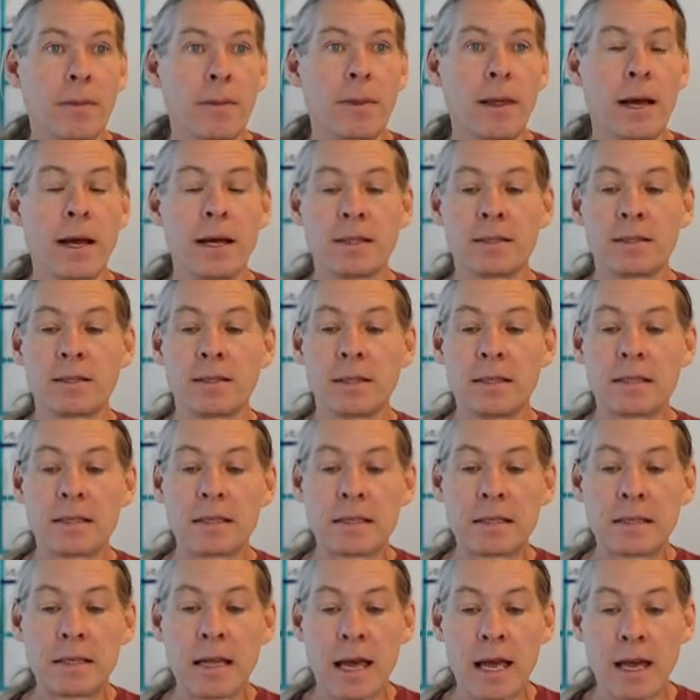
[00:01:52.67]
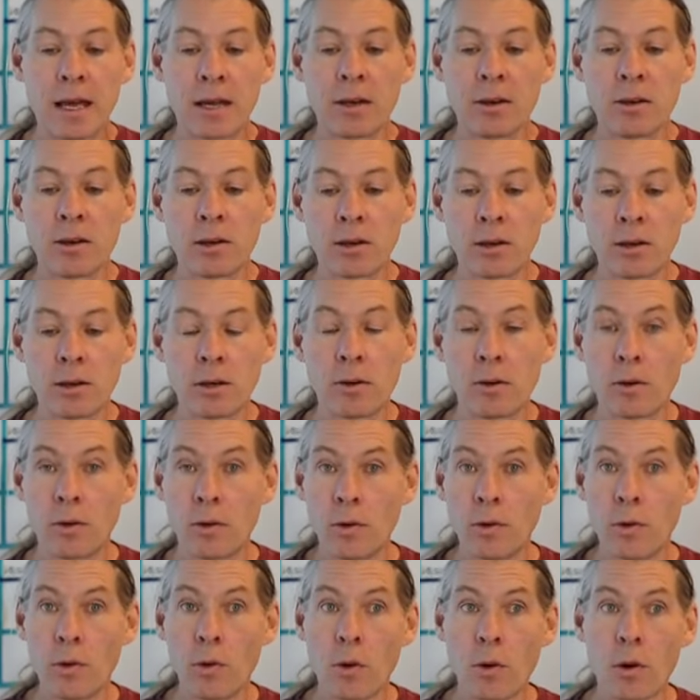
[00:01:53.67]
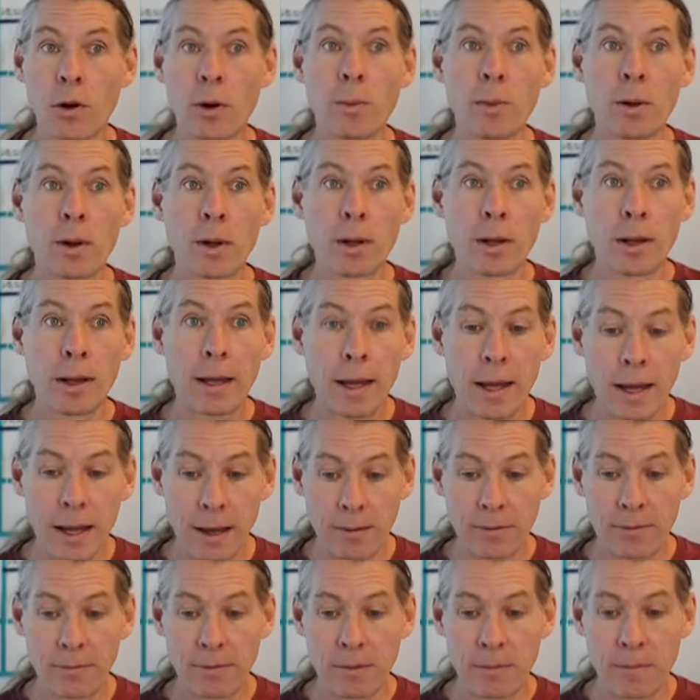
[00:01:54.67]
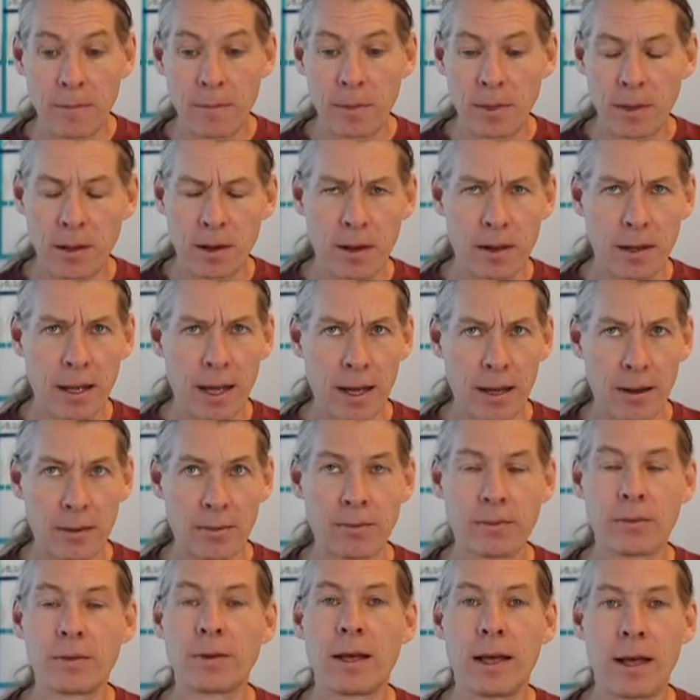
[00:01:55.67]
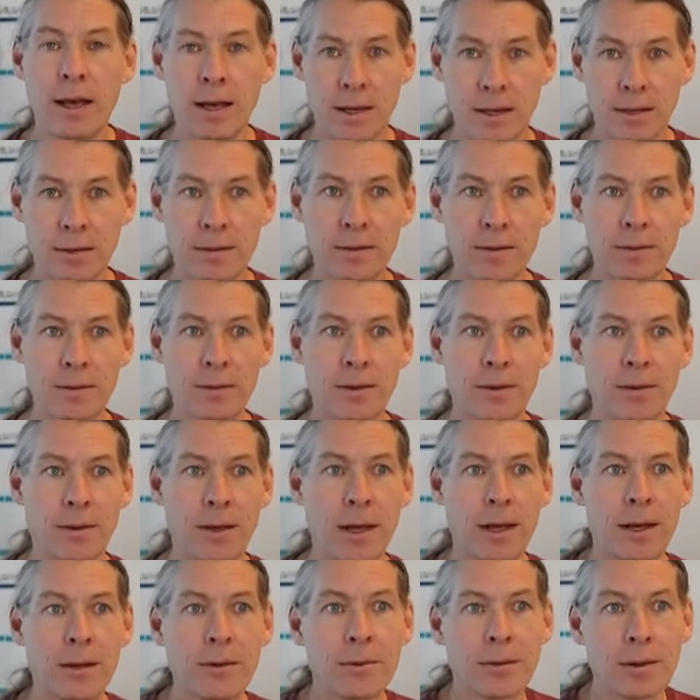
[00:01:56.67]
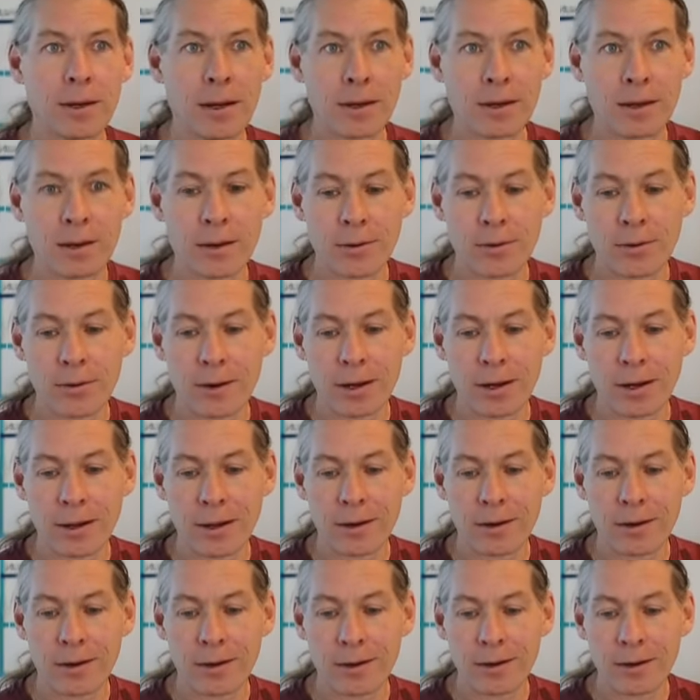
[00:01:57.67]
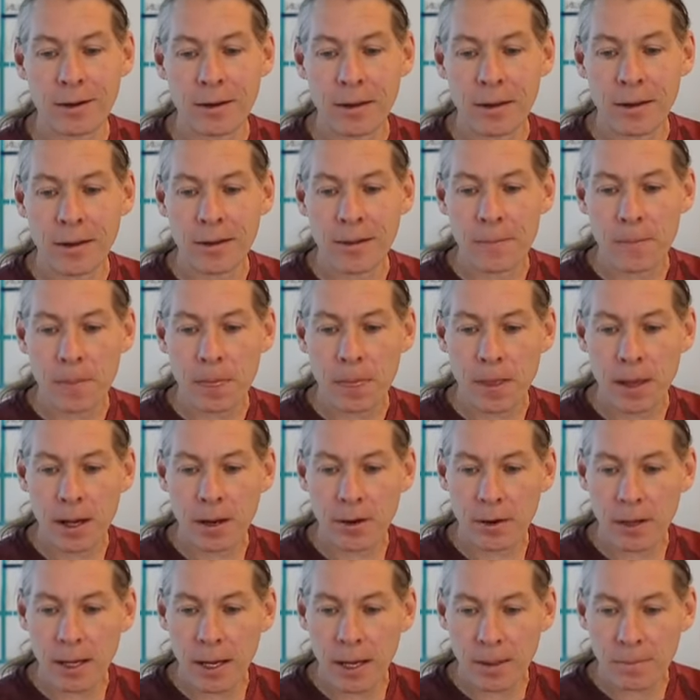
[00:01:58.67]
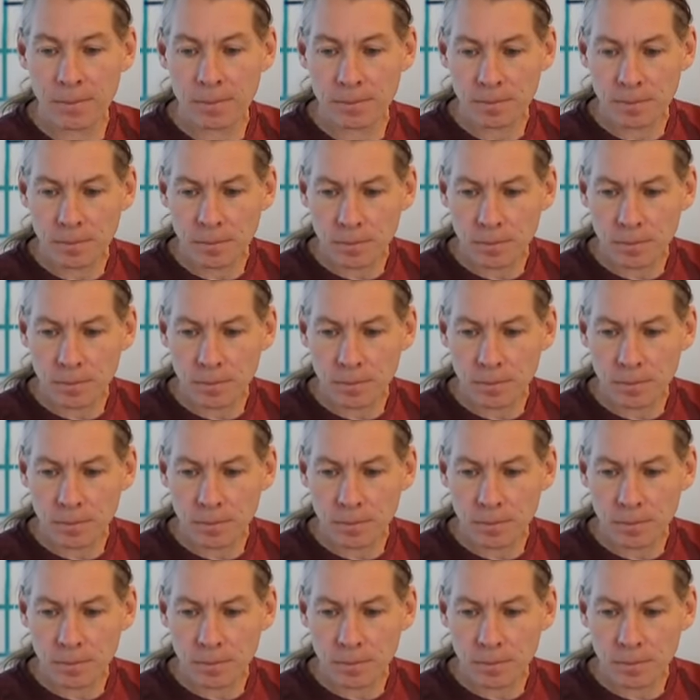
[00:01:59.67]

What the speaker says: That's the standard normal X, okay? Gotta get on the right letter here, okay?